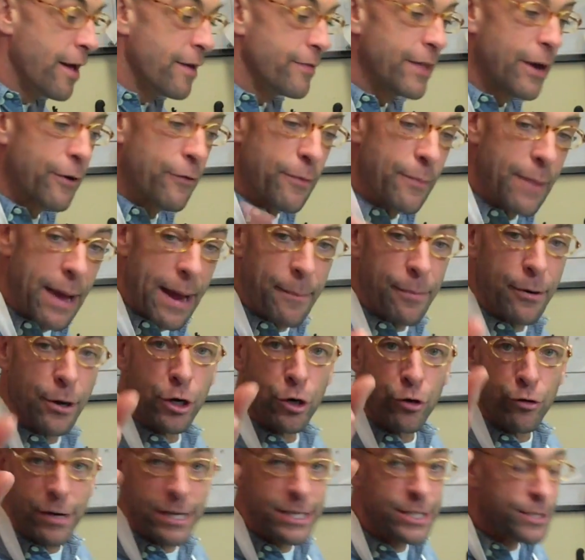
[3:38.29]
Now remember,
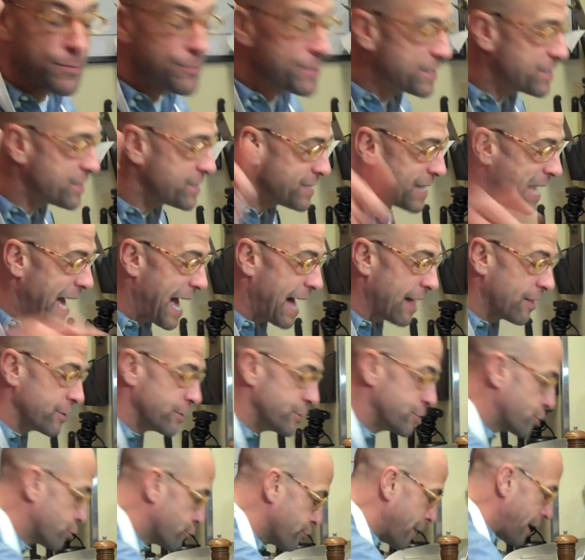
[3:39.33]
Christmas salad,
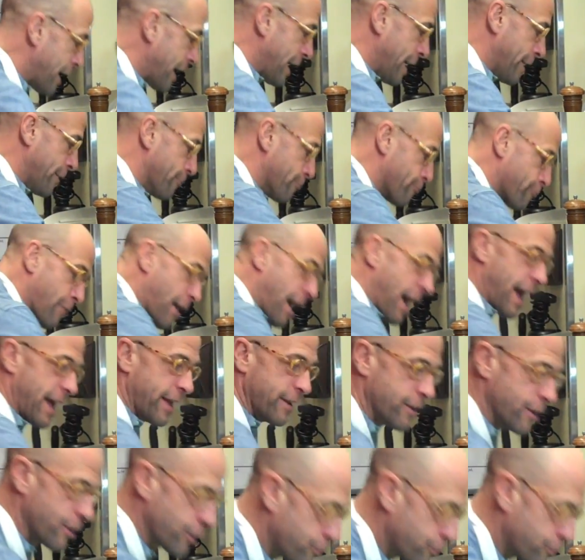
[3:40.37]
green, red,